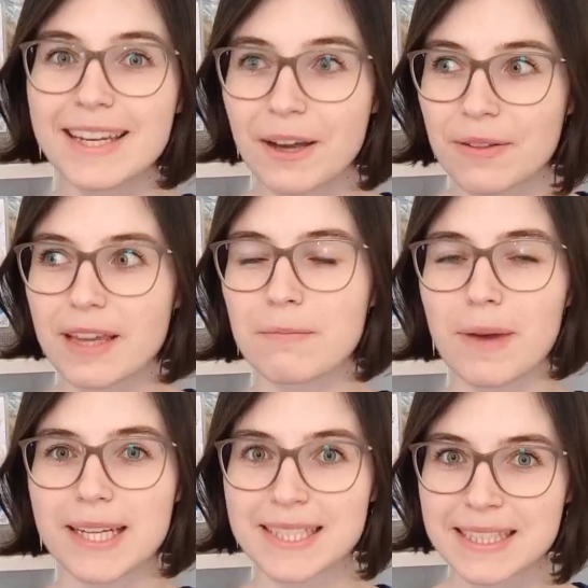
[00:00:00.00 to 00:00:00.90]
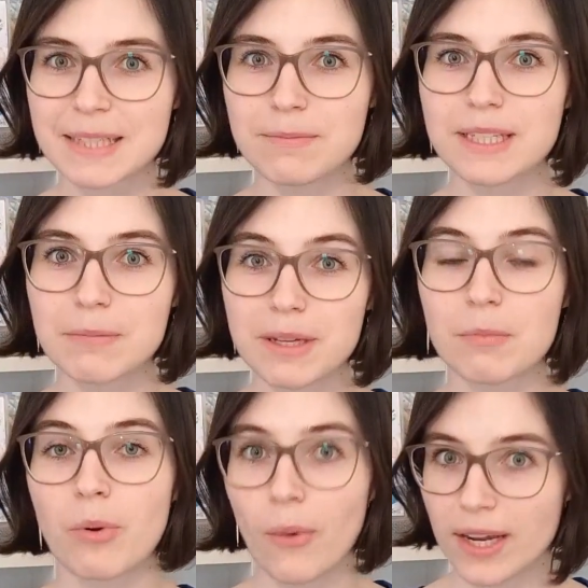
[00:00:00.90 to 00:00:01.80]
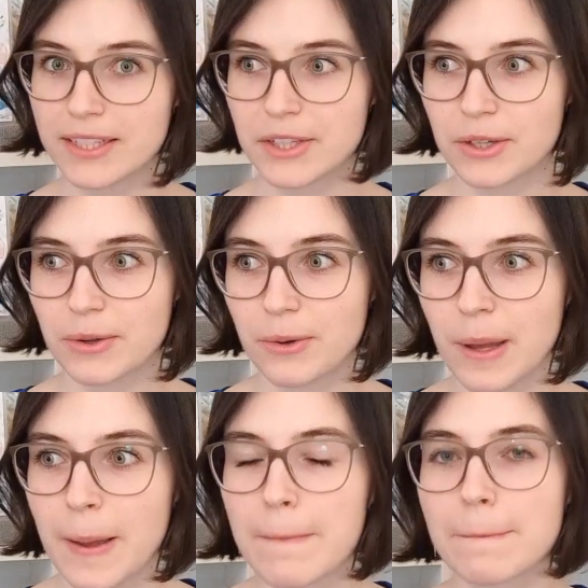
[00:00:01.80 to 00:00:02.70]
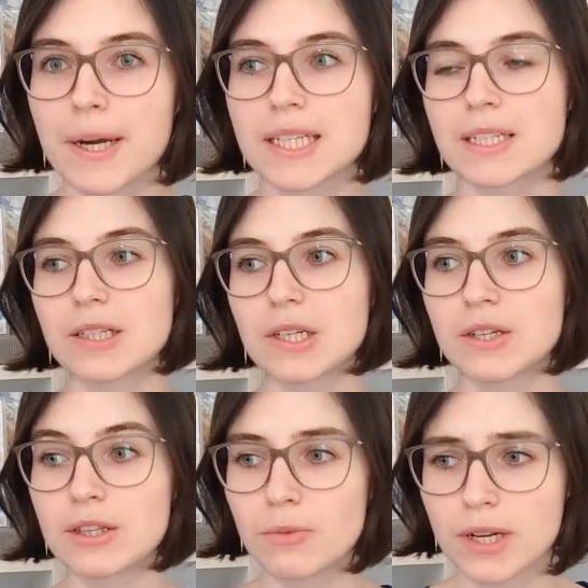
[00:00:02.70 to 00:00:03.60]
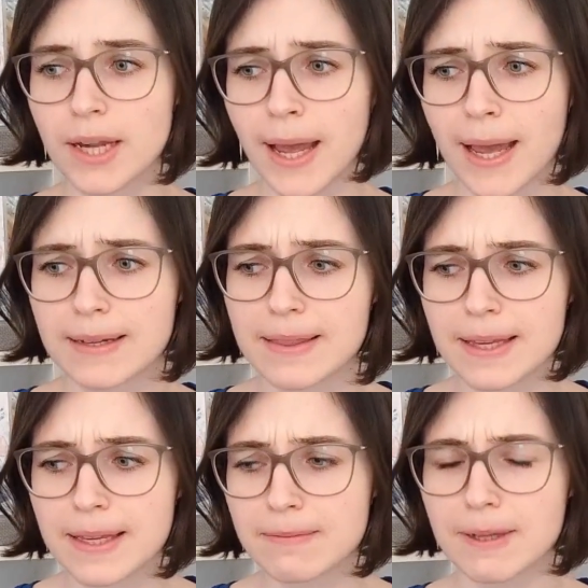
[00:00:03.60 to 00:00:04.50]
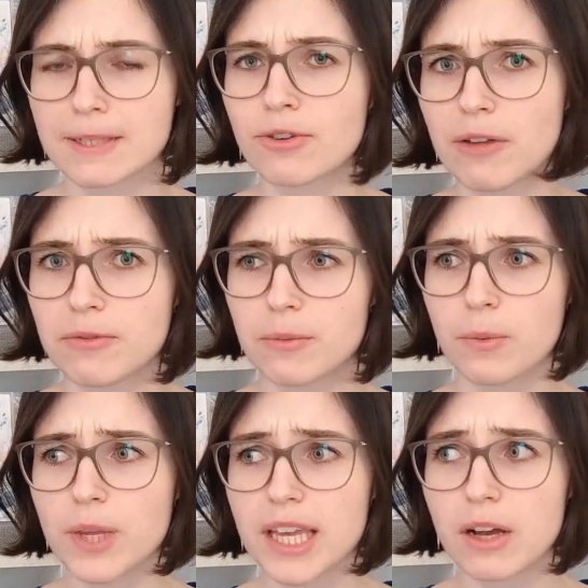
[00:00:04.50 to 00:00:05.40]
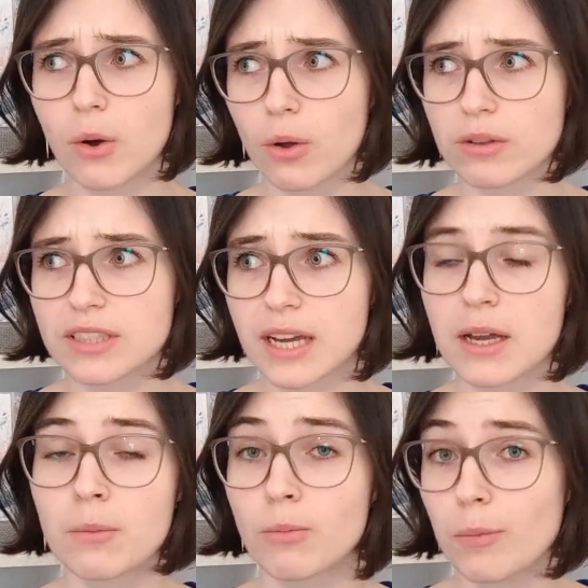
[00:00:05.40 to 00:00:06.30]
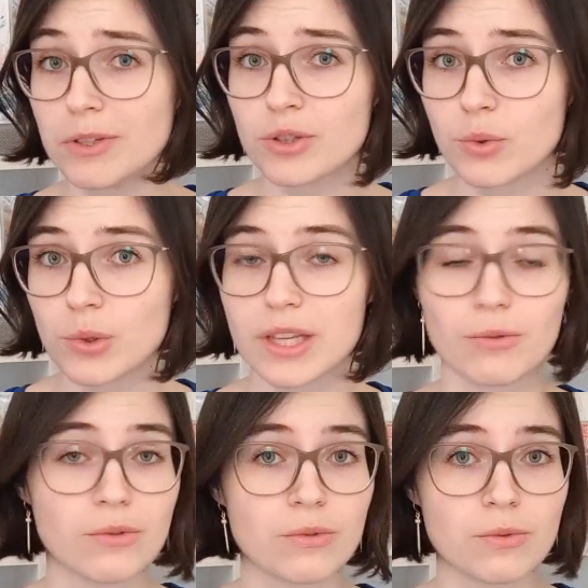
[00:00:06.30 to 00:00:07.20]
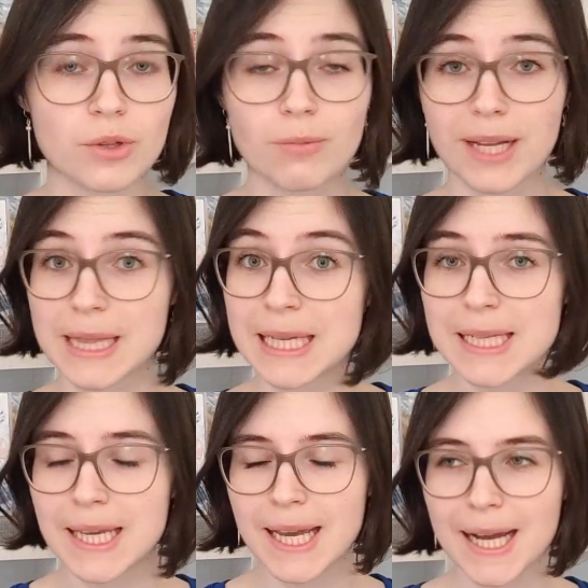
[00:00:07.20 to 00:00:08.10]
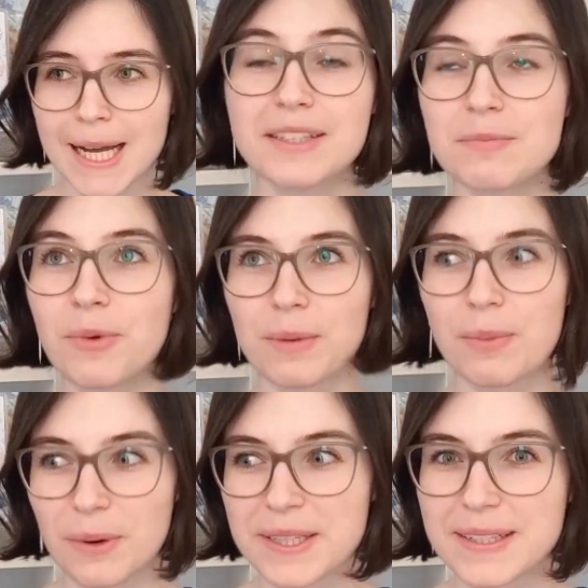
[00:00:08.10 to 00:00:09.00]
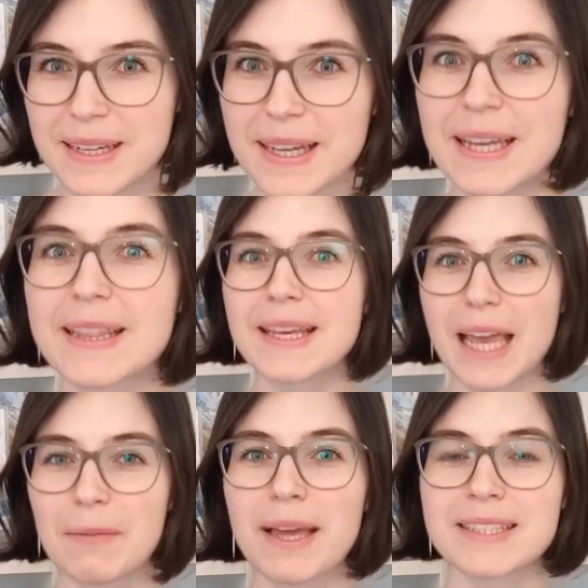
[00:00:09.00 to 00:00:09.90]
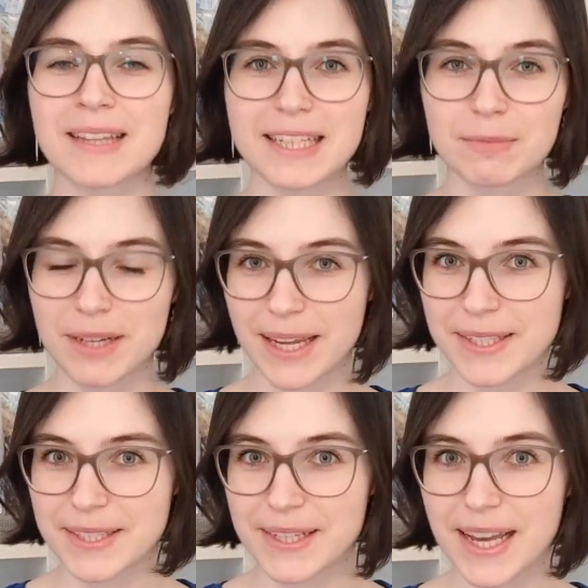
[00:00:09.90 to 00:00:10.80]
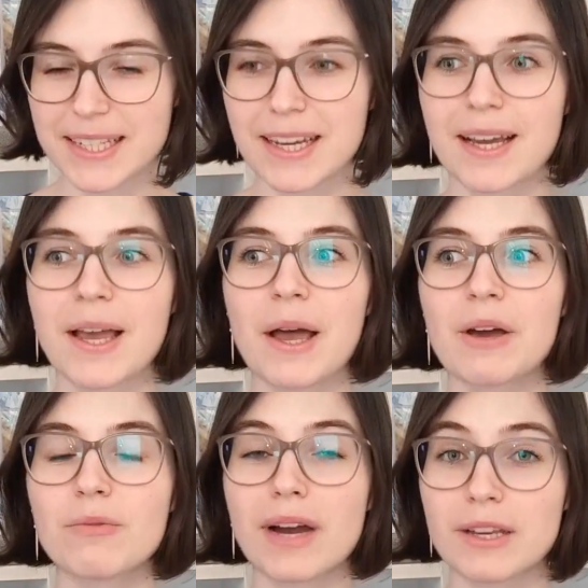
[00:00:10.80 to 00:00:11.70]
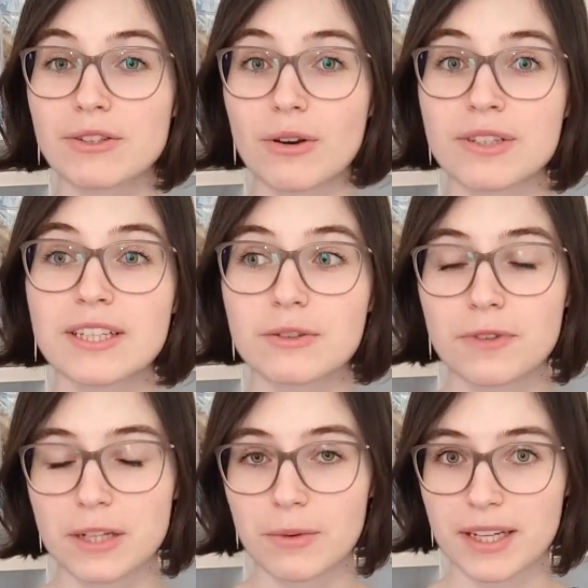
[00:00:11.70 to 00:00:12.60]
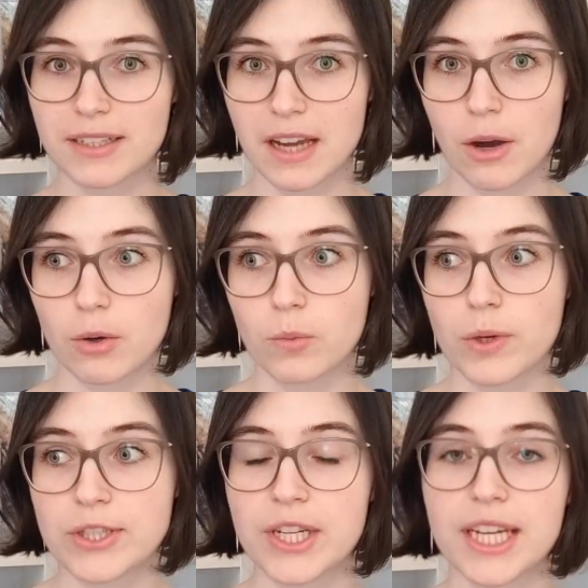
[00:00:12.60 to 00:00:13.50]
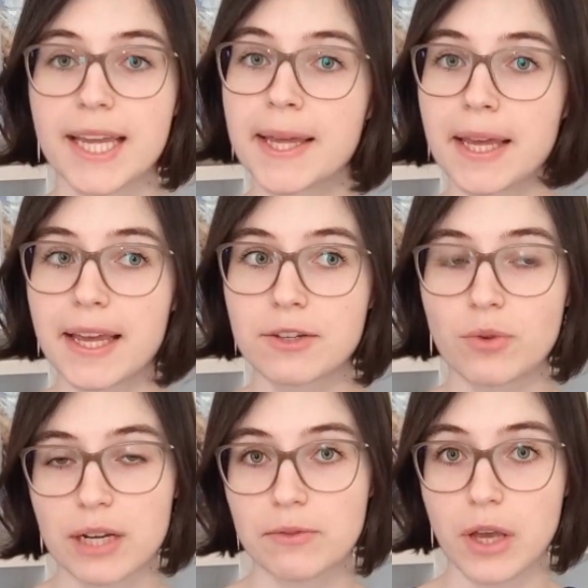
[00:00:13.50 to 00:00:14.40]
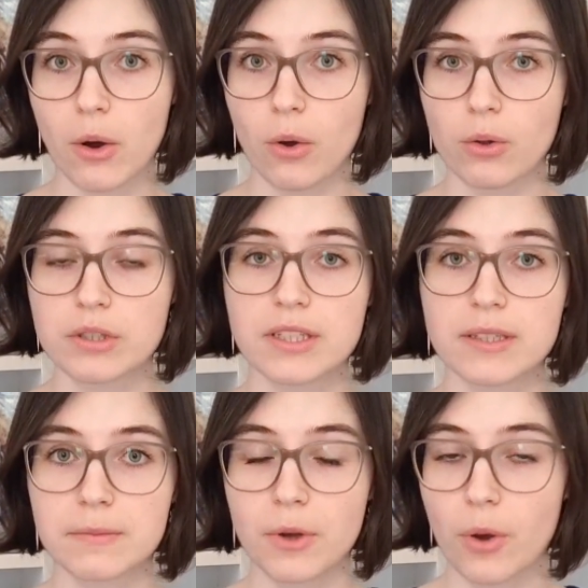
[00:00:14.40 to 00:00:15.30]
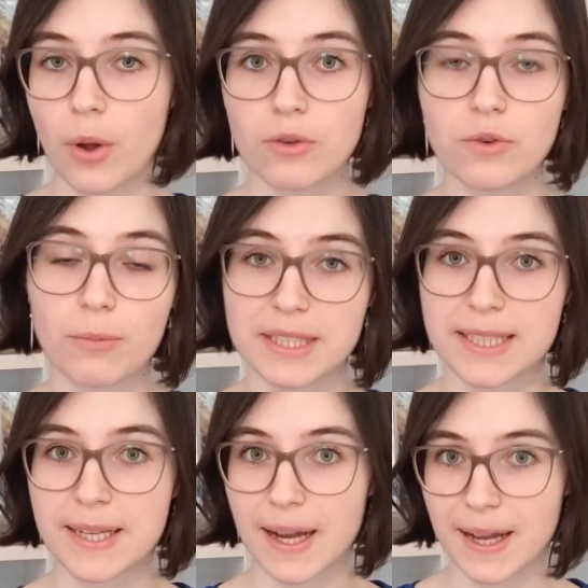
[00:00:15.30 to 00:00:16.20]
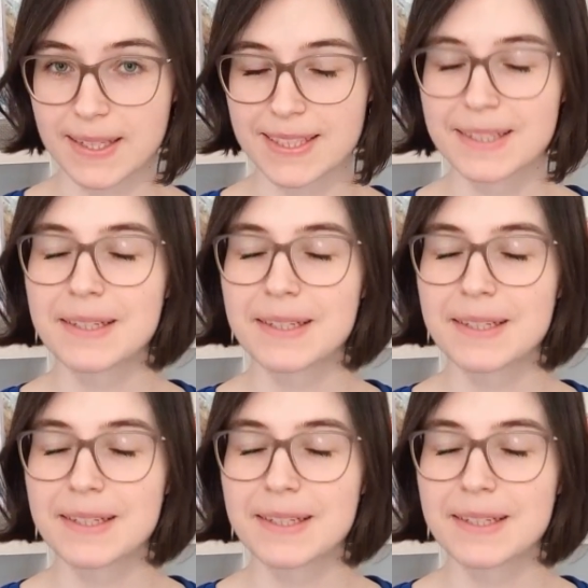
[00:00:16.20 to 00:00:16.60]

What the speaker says: I know that might seem deeply appalling to you, but on the one hand, I think like 12-year-olds are more mature than you might think they are. And more importantly, the game has an explanation later why you don't need to feel weirded out watching a 12-year-old girl romancing guys.